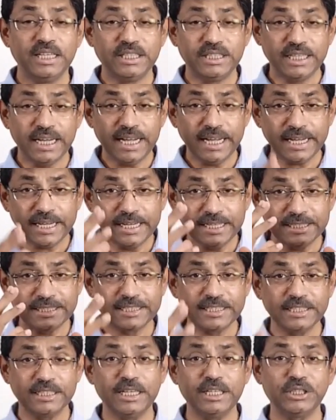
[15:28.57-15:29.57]
Take his
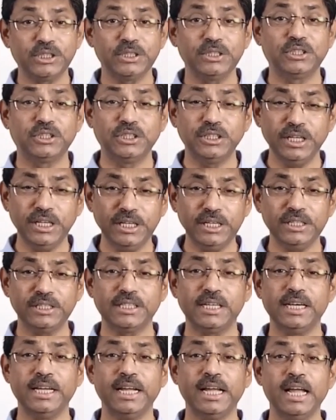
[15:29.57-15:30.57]
suggestions
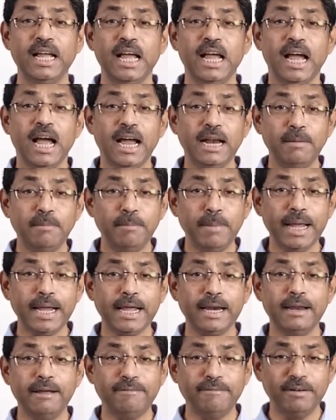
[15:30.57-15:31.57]
seriously and
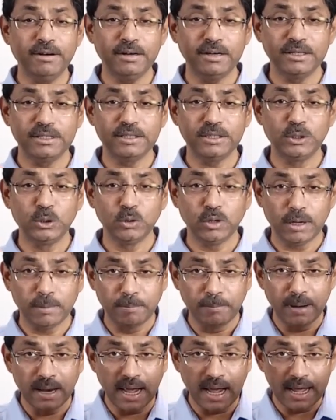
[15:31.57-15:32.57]
make an effort to
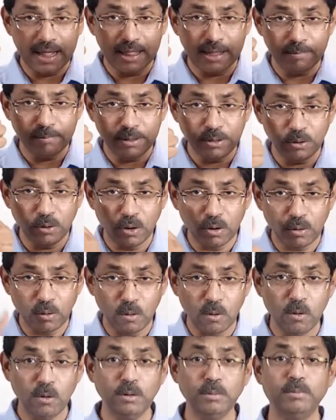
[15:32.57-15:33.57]
apply them in your
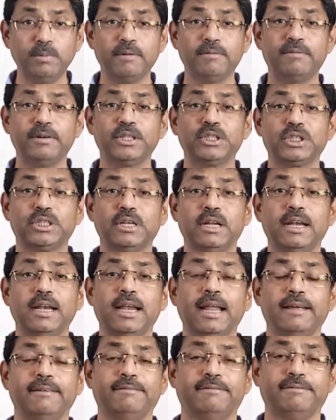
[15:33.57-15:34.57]
own professional
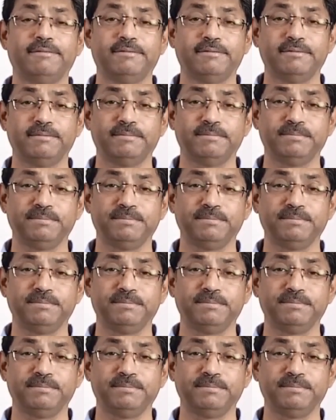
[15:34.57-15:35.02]
life.